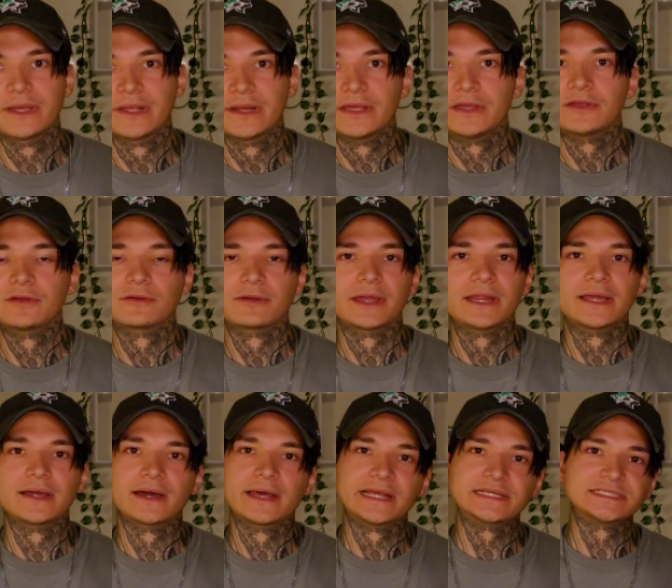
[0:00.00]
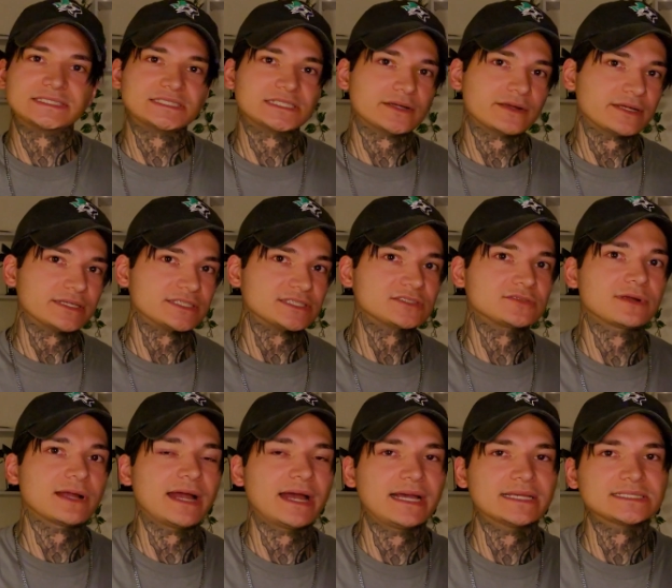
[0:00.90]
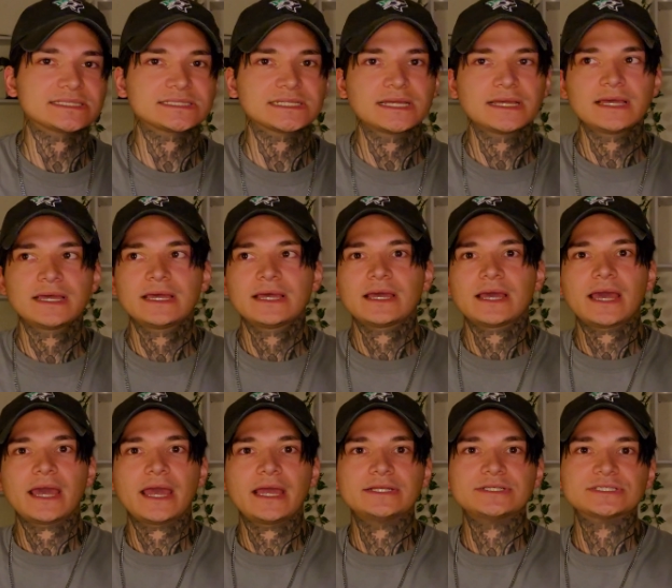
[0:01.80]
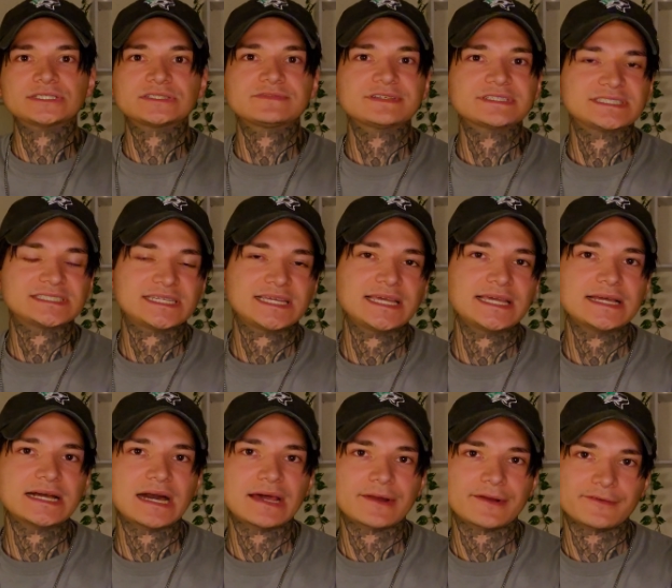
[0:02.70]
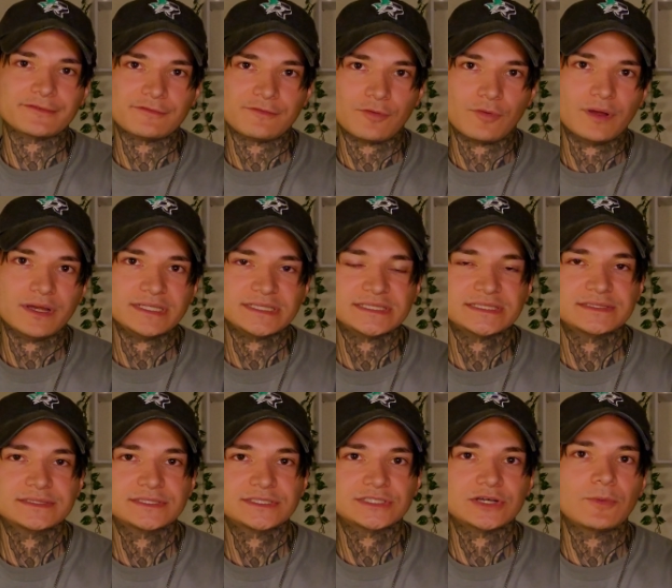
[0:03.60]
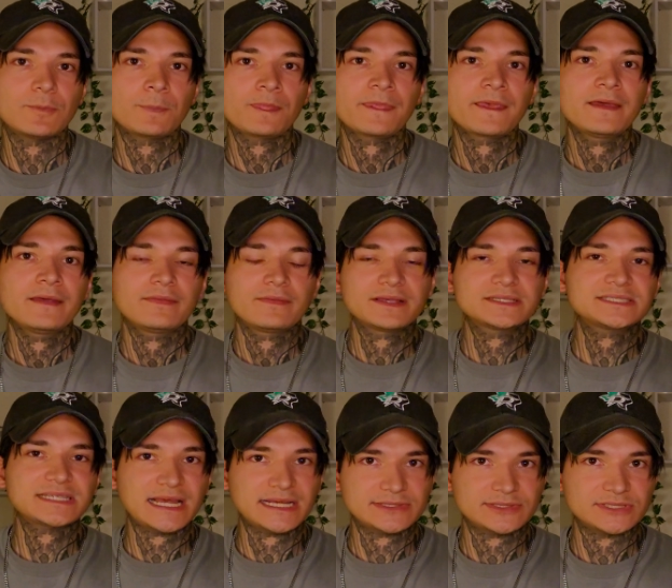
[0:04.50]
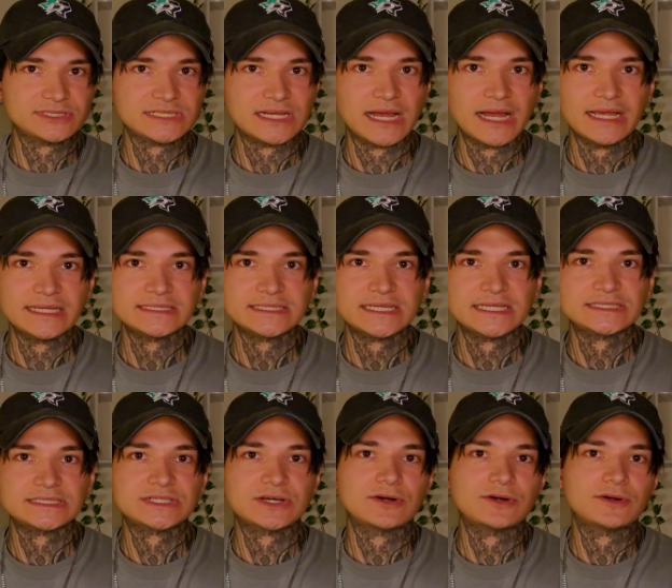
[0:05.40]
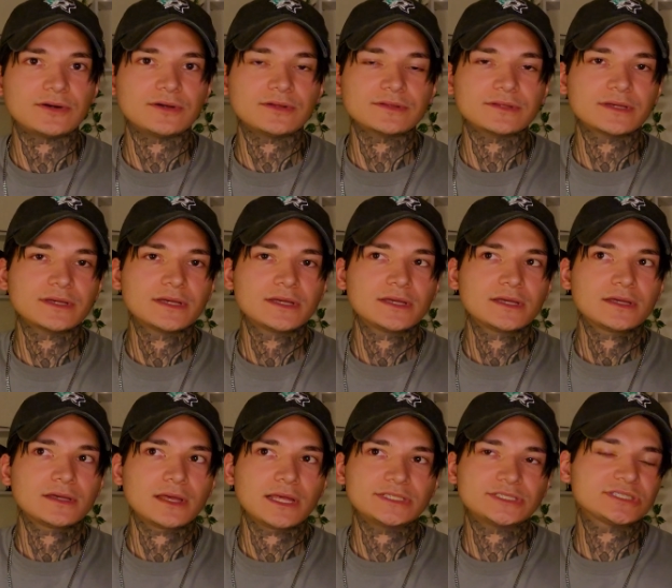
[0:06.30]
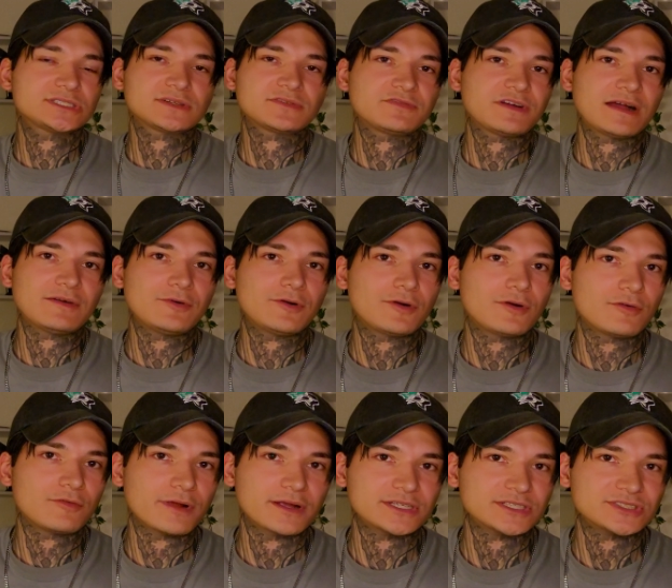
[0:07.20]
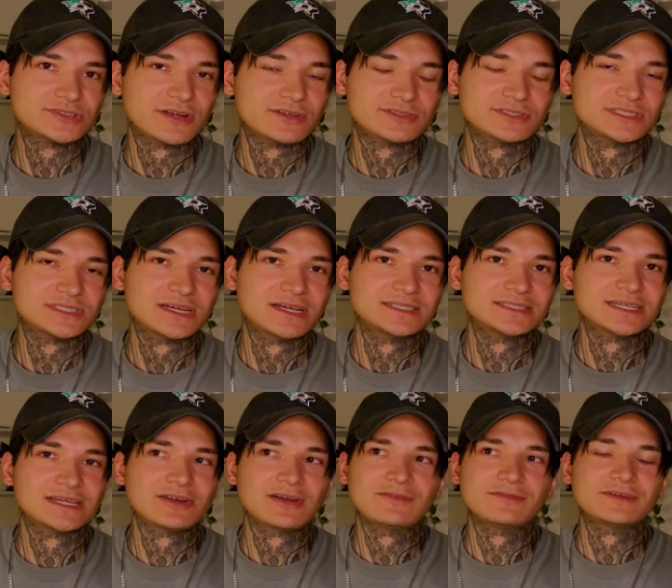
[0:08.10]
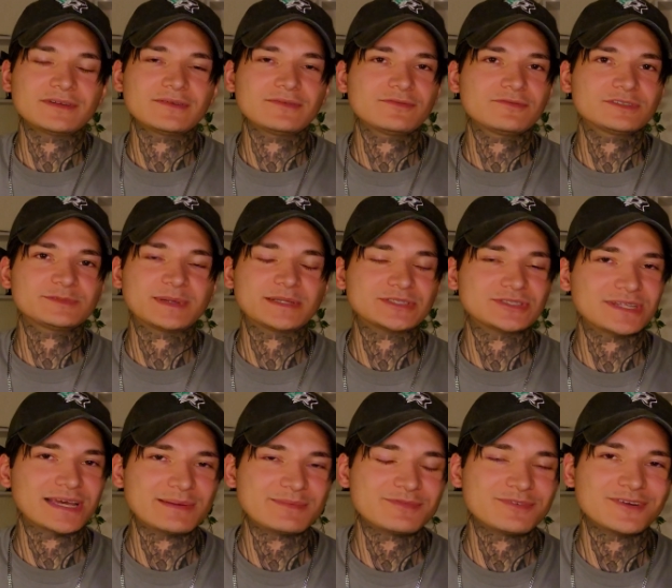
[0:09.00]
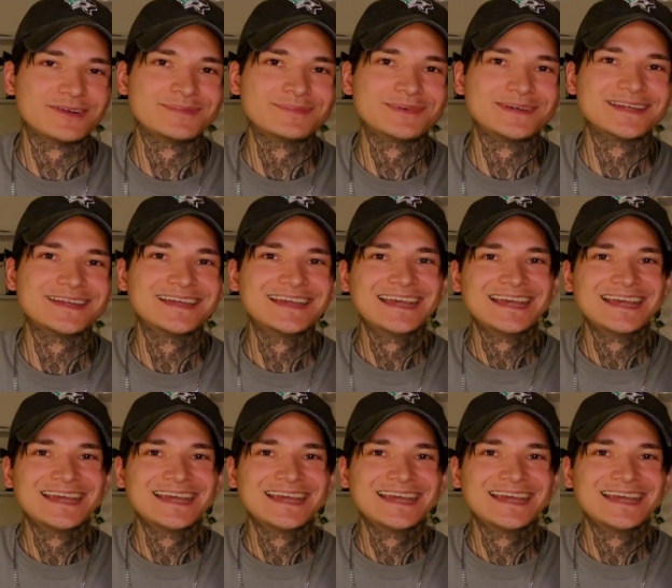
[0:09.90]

it and creating unnecessary stress and just fatigue on our voice. So this exercise is called, it's just a fry vocal register exercise. I don't have a special name for it, but